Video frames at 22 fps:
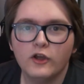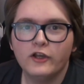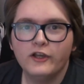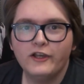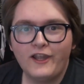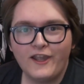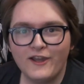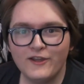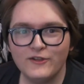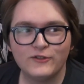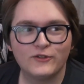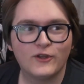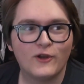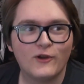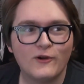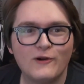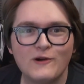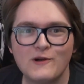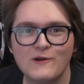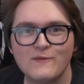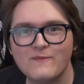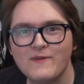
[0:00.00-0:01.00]
Hey guys,
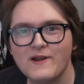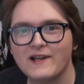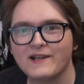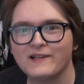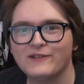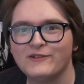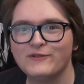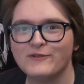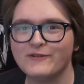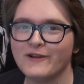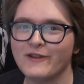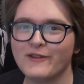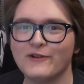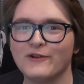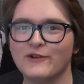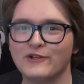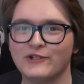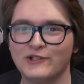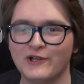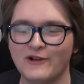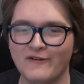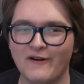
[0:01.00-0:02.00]
welcome back to another
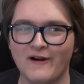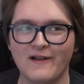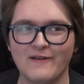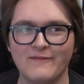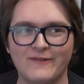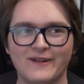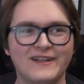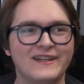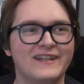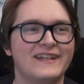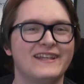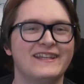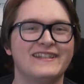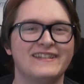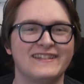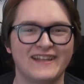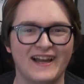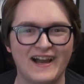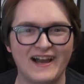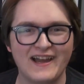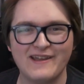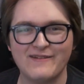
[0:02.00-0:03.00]
show on
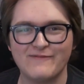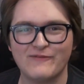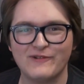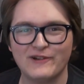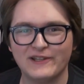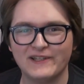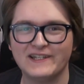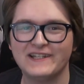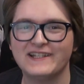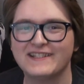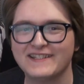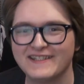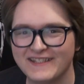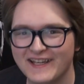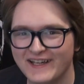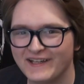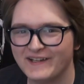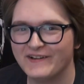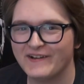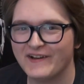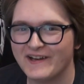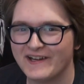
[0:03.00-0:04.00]
Mondays. I am really
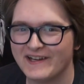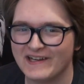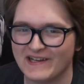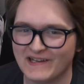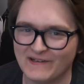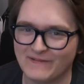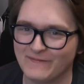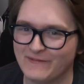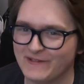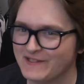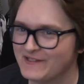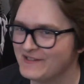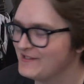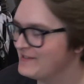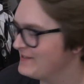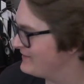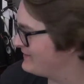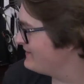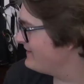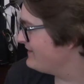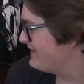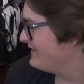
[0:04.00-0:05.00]
excited right now
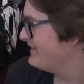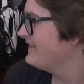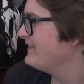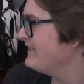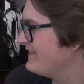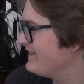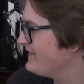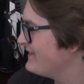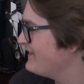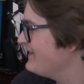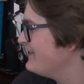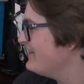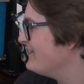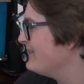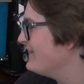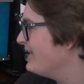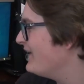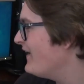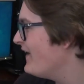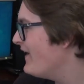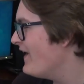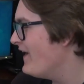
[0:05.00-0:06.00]
because this thing's
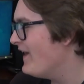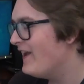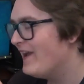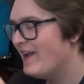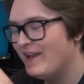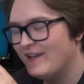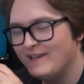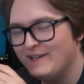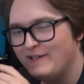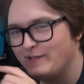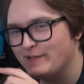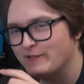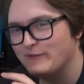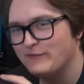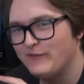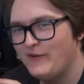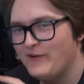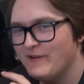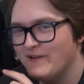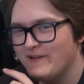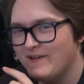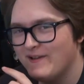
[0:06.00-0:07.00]
here, and it is
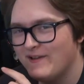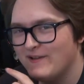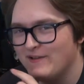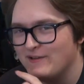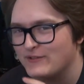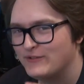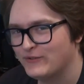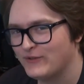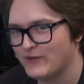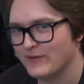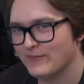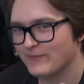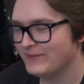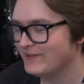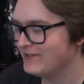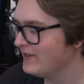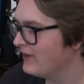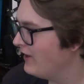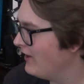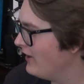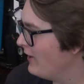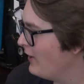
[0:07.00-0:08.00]
very nondescript.
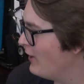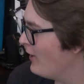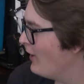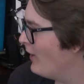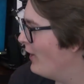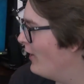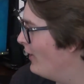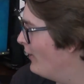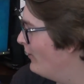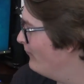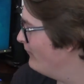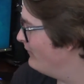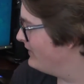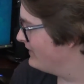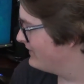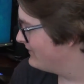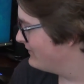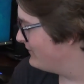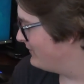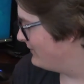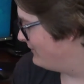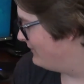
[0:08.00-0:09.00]

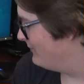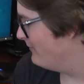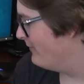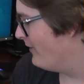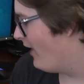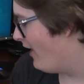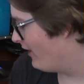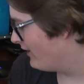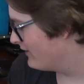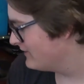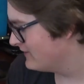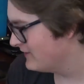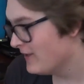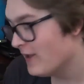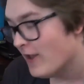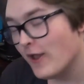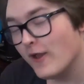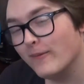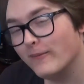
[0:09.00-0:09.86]
It's just a box.